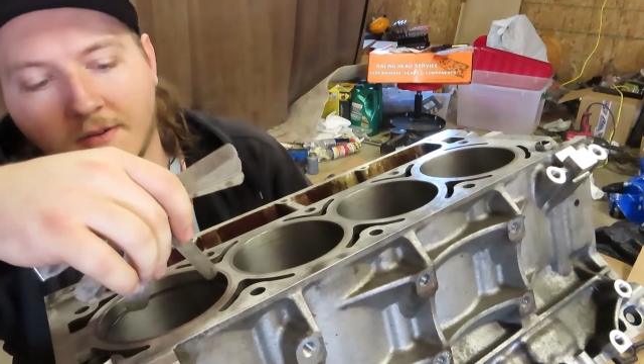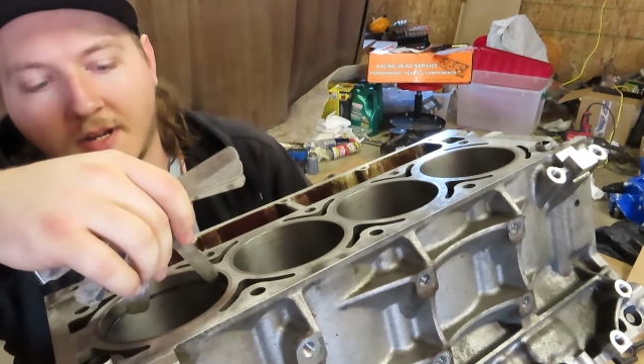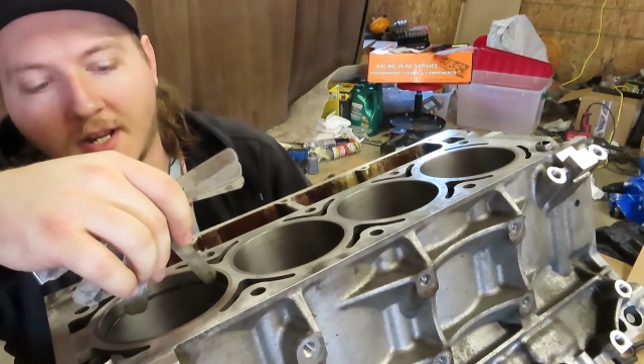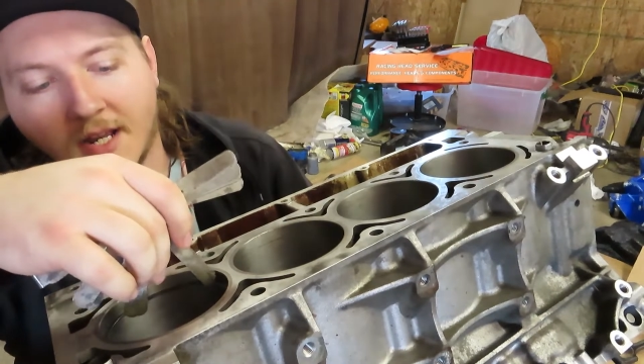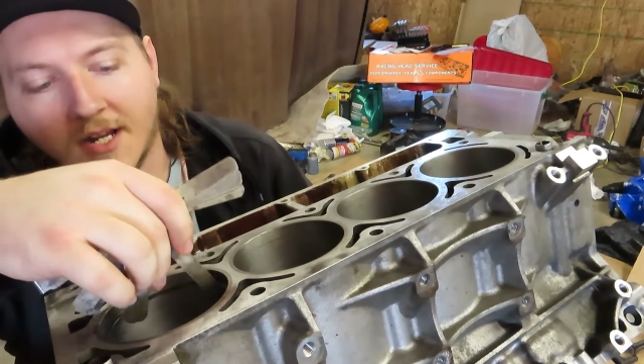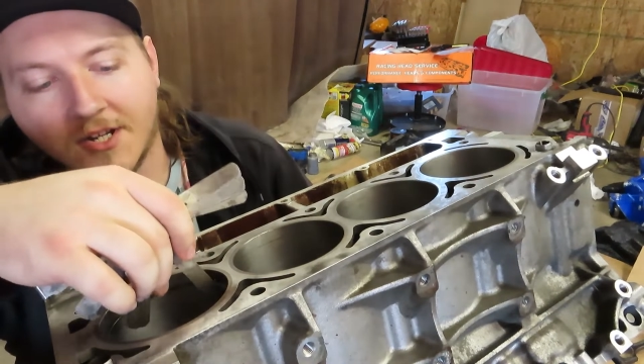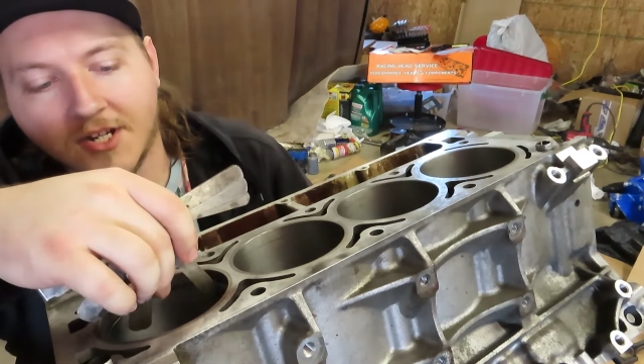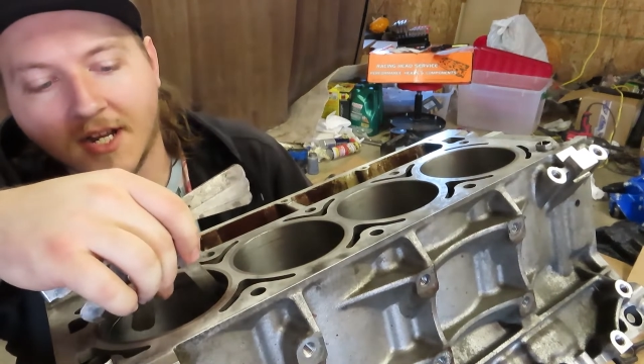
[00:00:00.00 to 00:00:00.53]
and
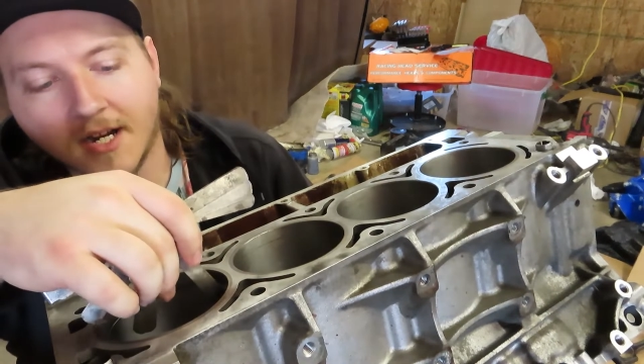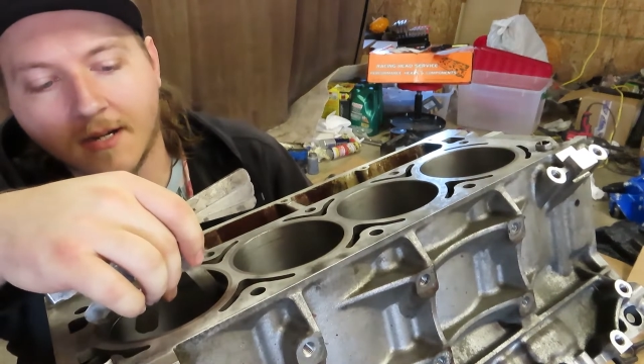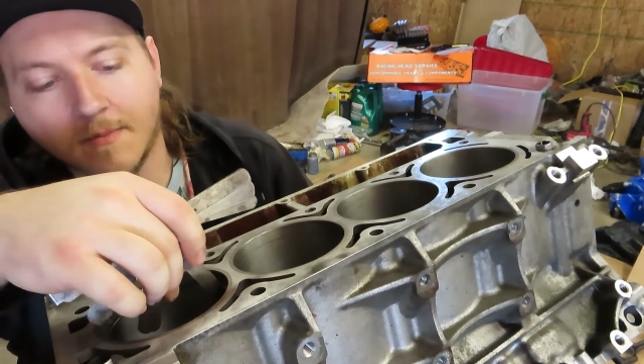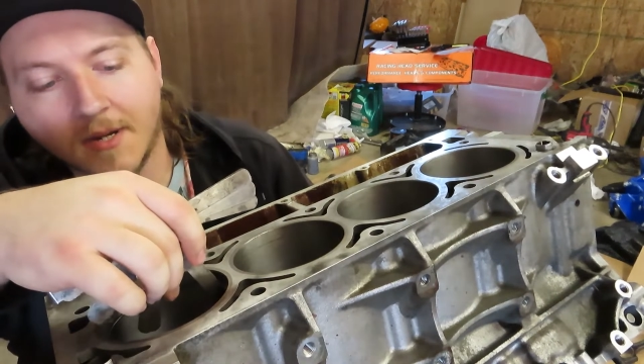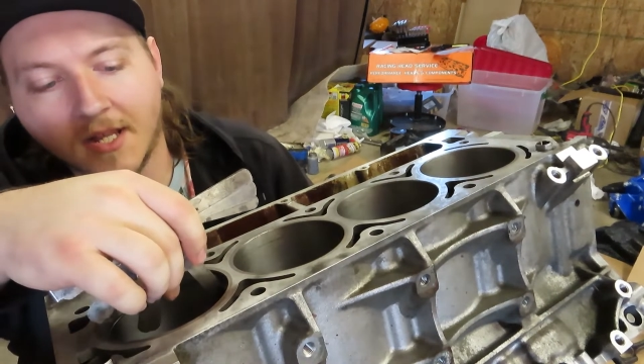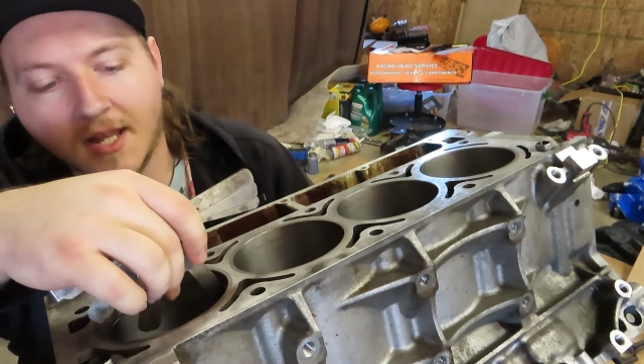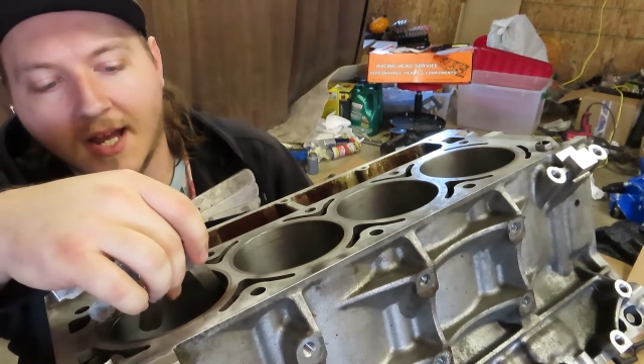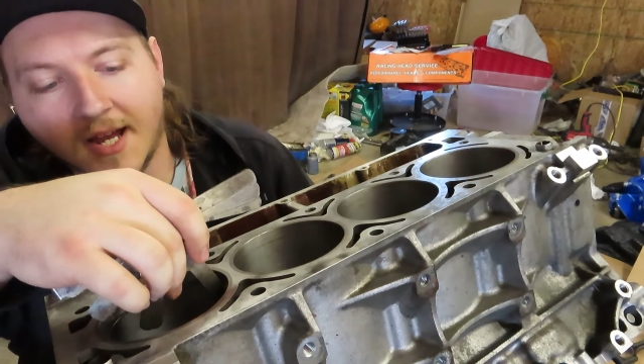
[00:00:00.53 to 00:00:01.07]
I checked
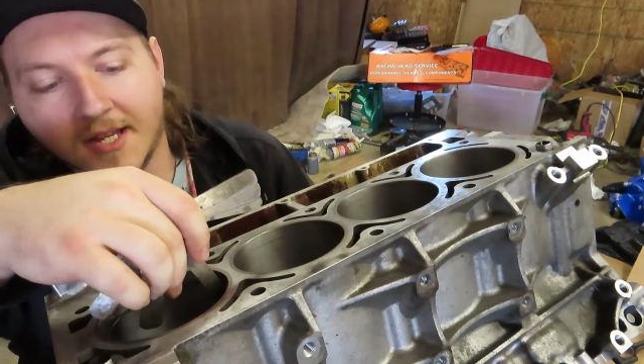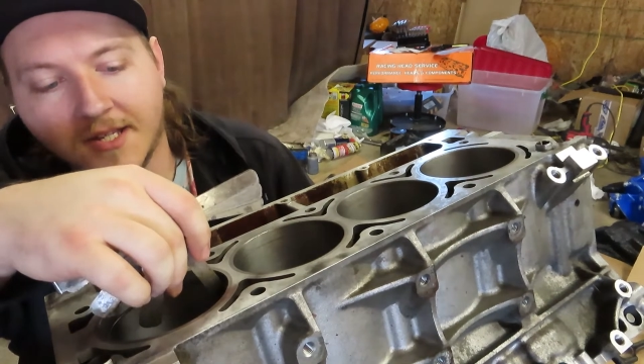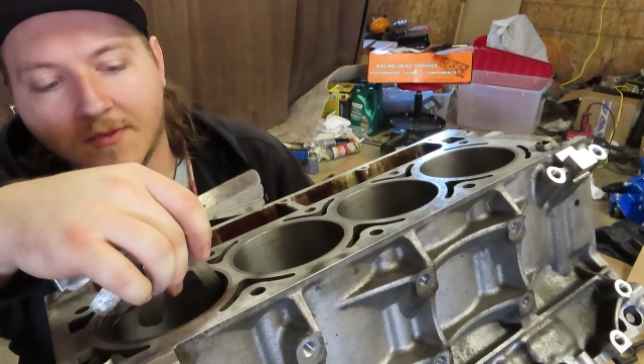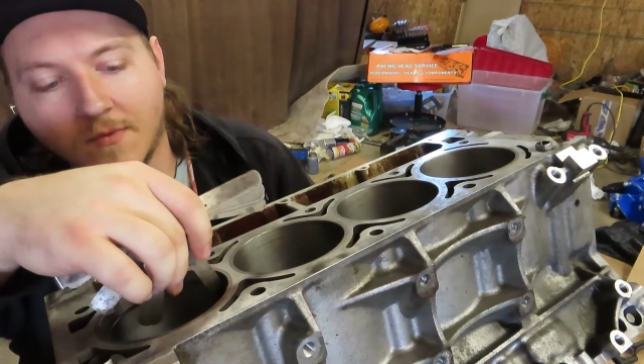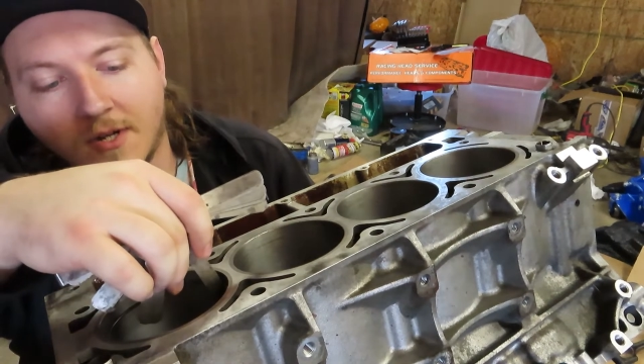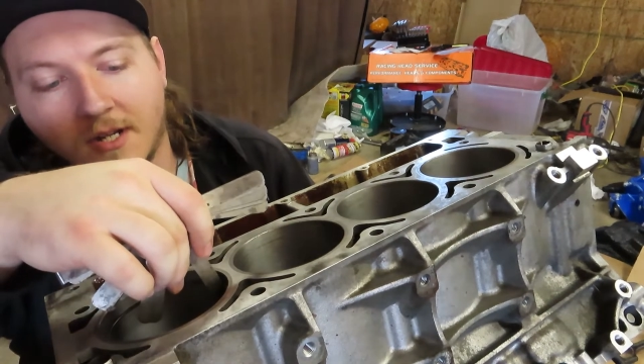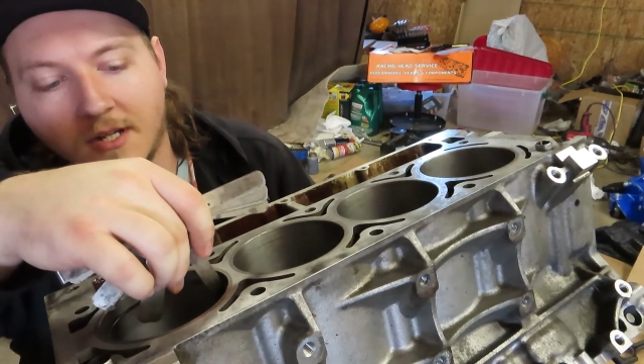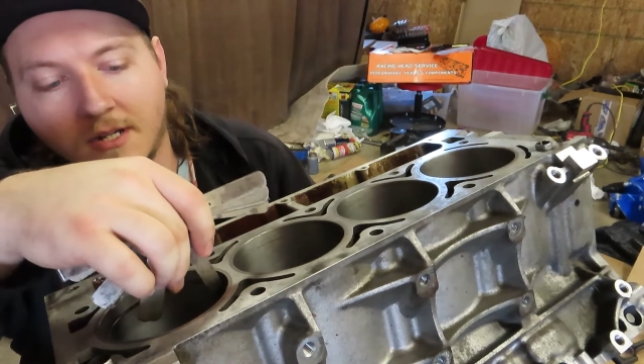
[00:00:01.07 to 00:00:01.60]
my last
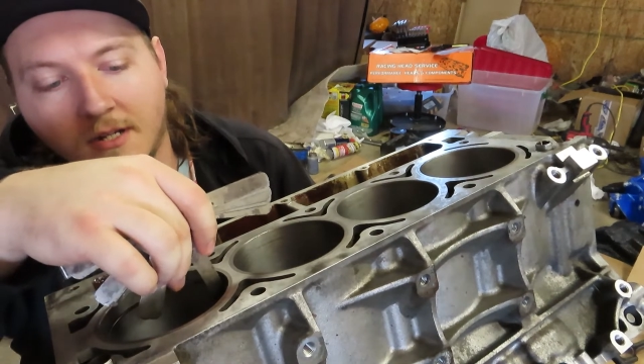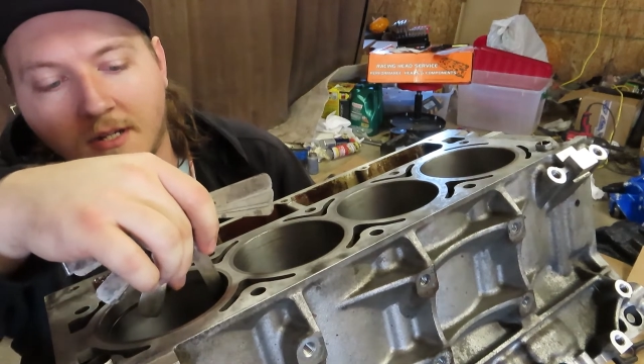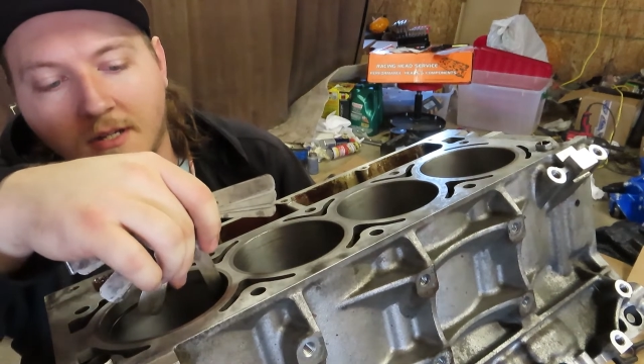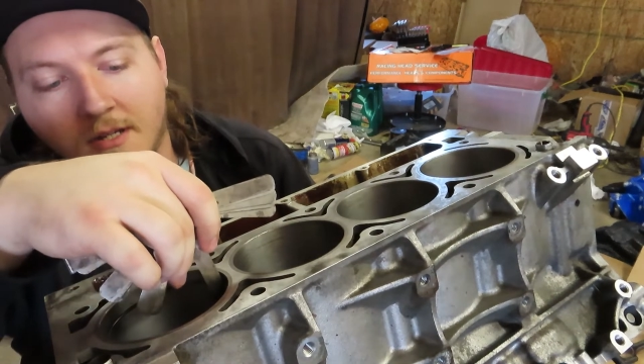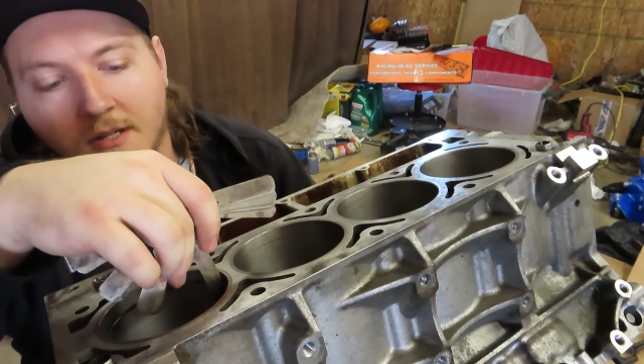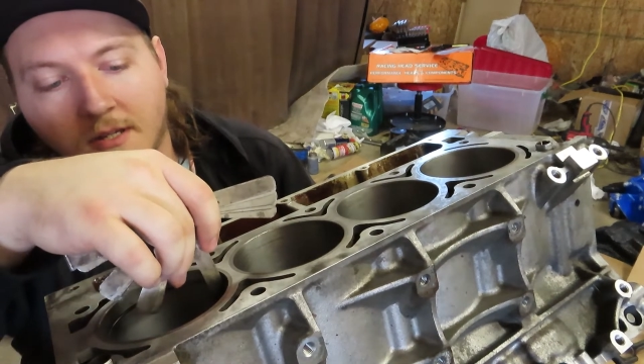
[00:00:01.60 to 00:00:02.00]
one,